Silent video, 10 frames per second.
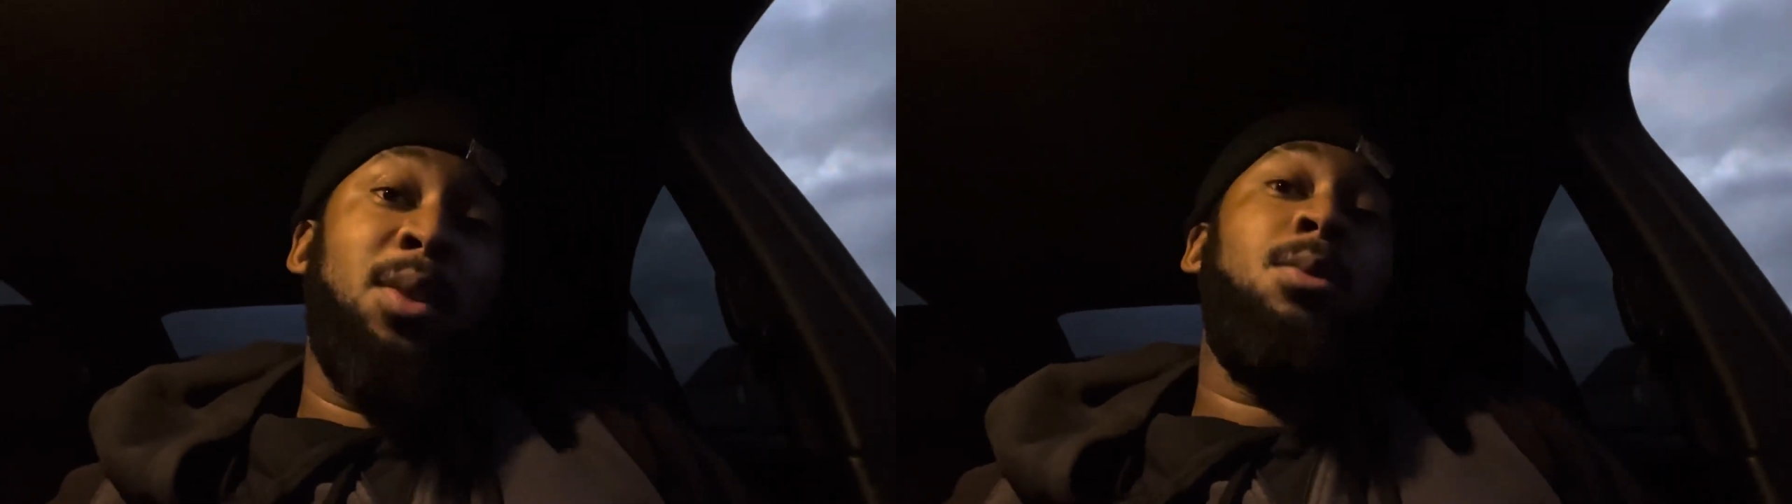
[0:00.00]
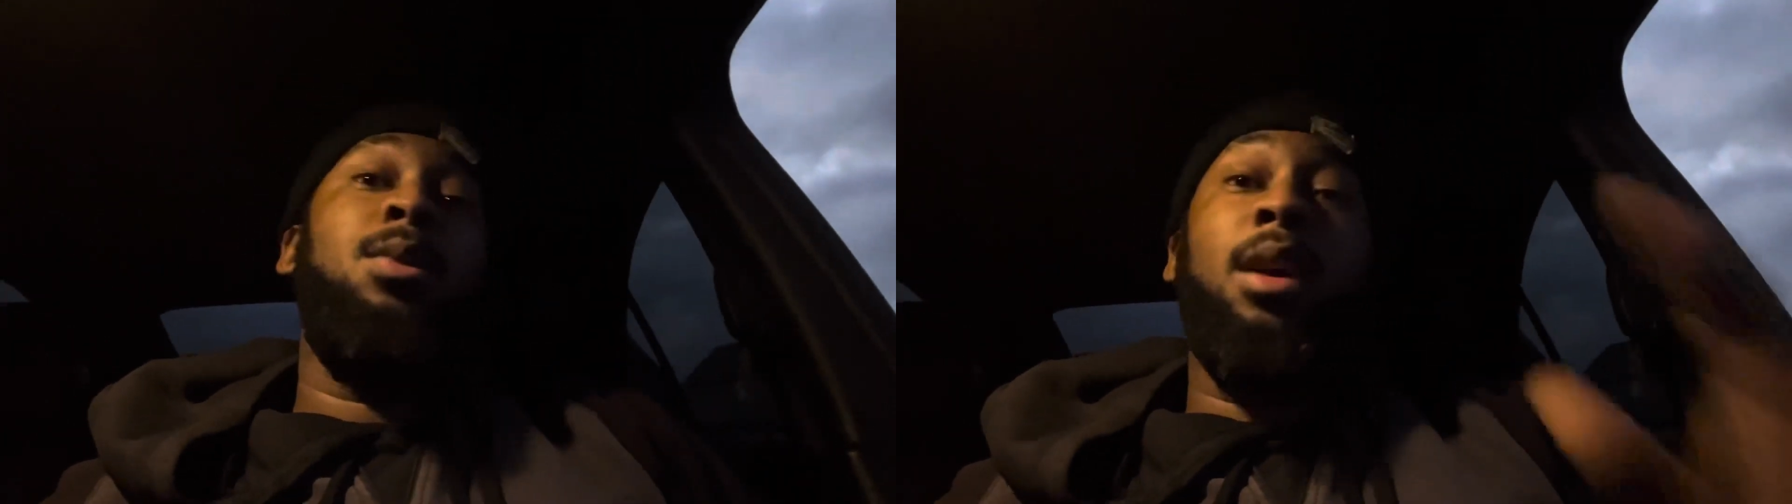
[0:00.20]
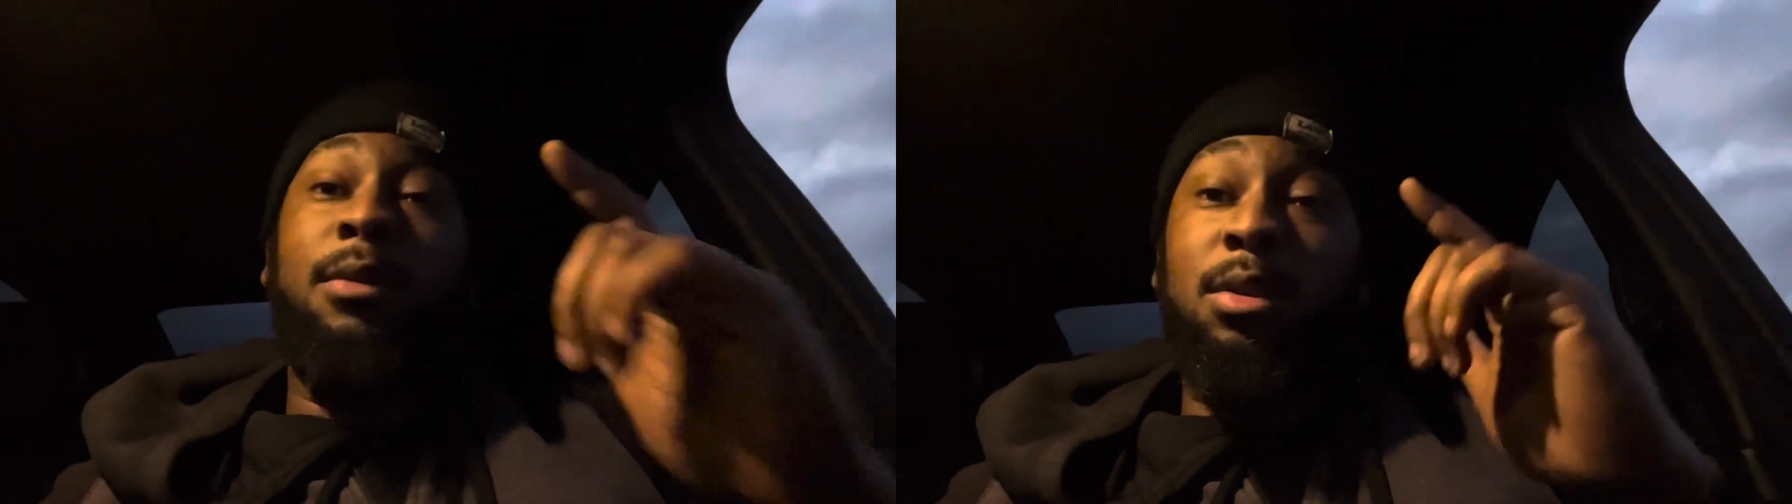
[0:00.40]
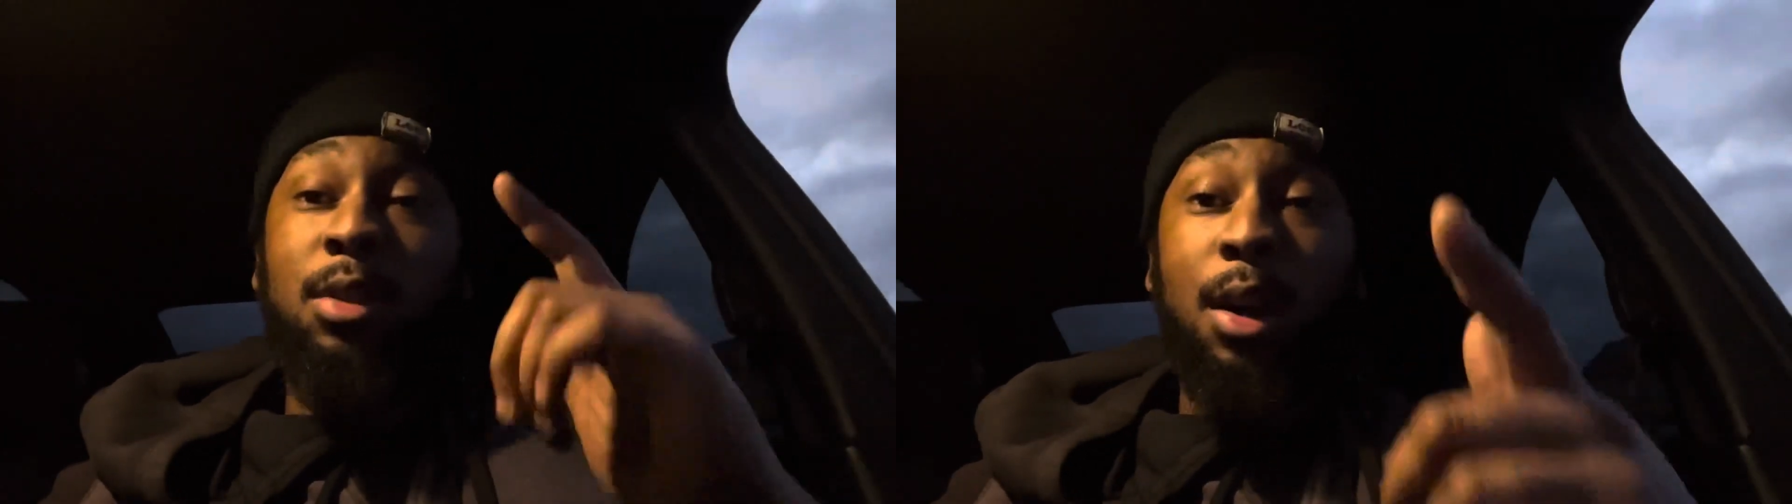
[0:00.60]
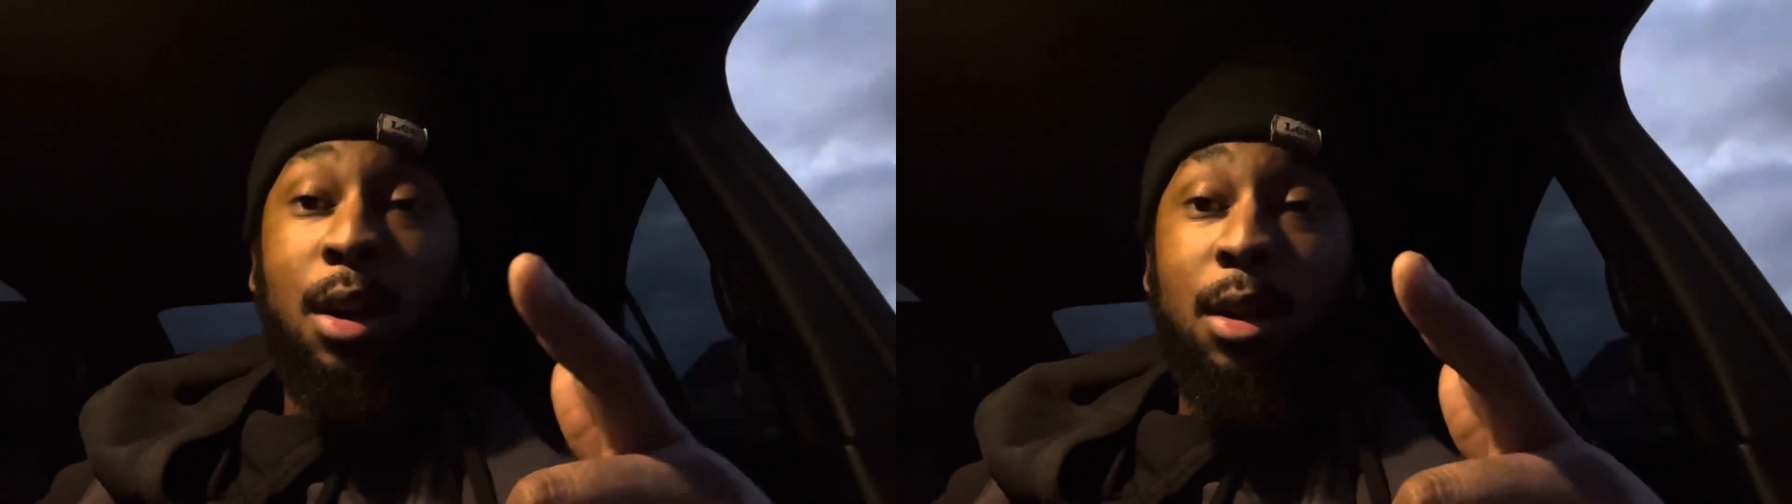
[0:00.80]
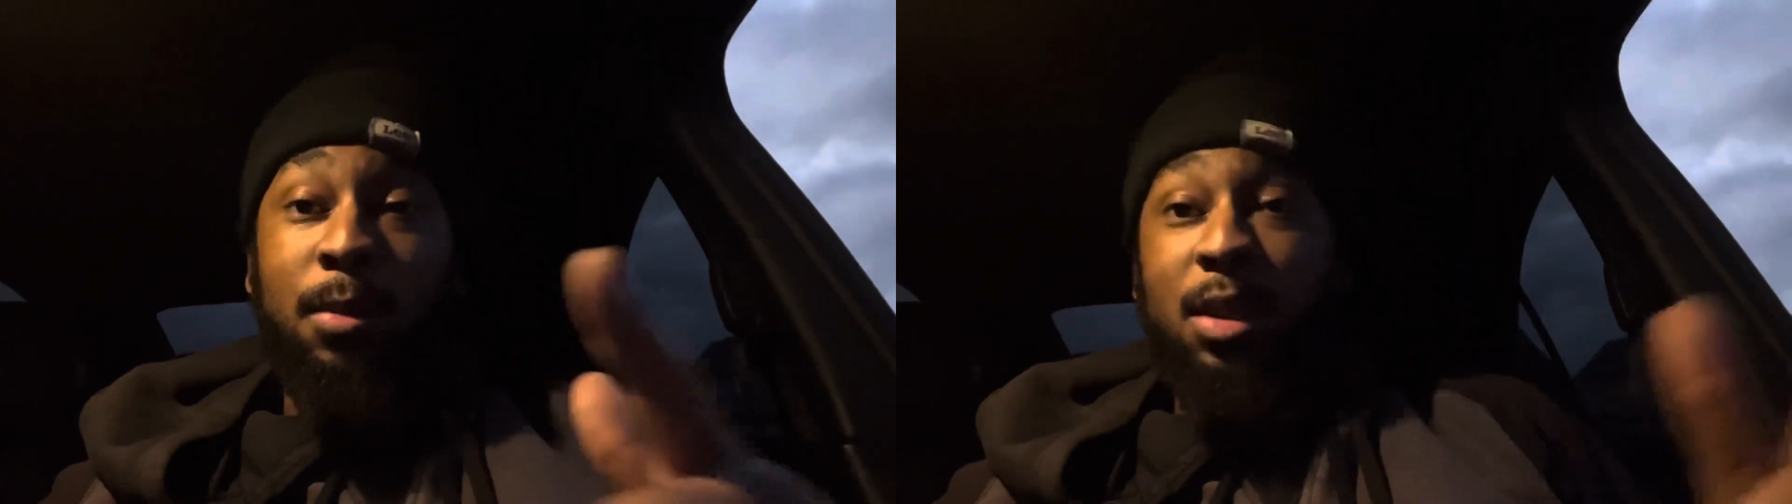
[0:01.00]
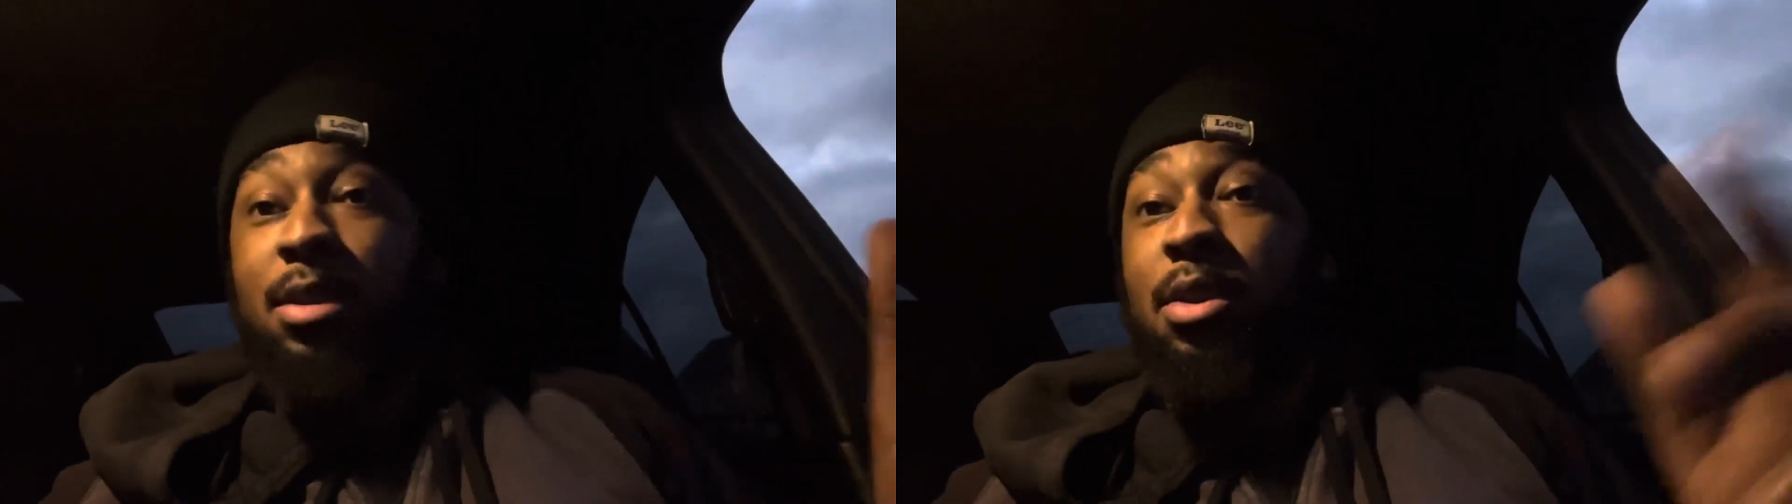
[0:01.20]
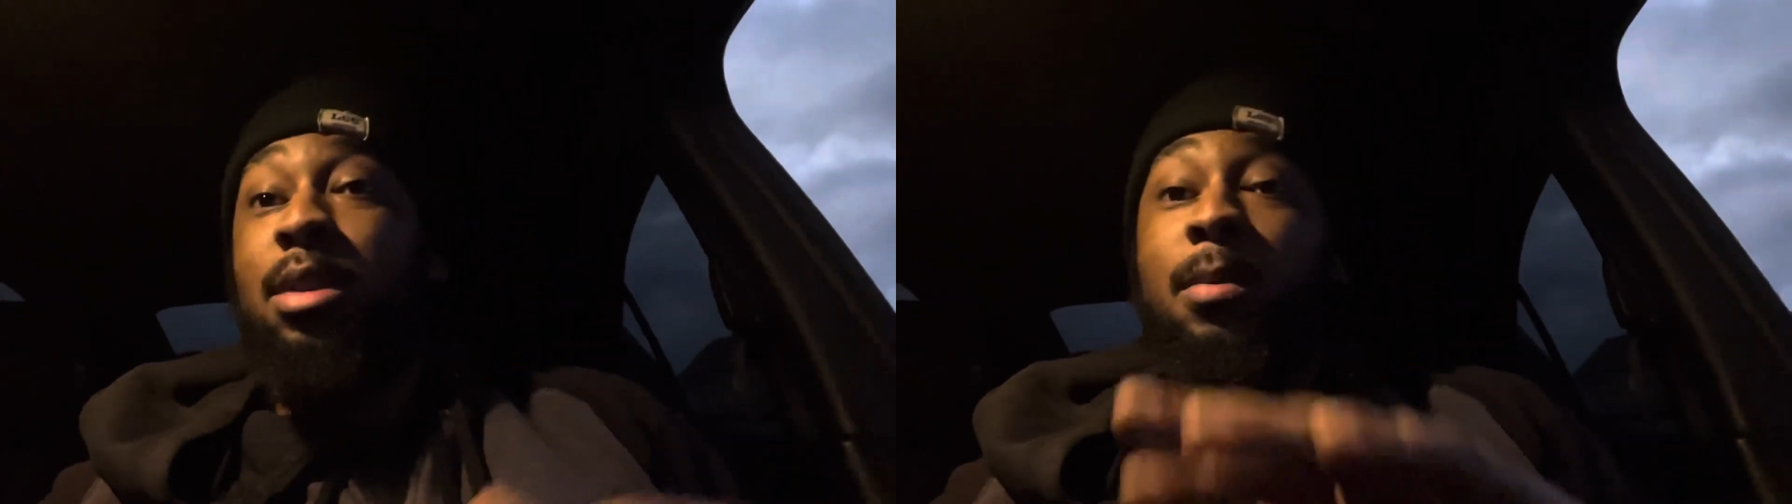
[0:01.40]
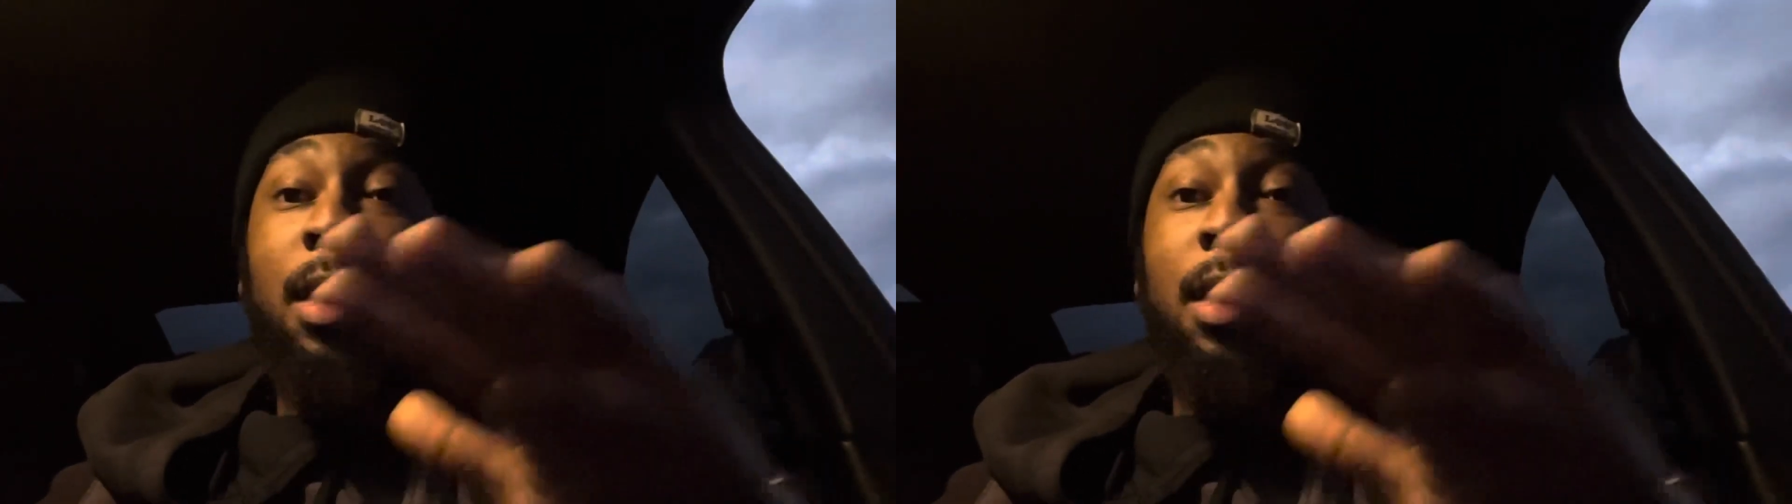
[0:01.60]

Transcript: whenever you start it up, it's gonna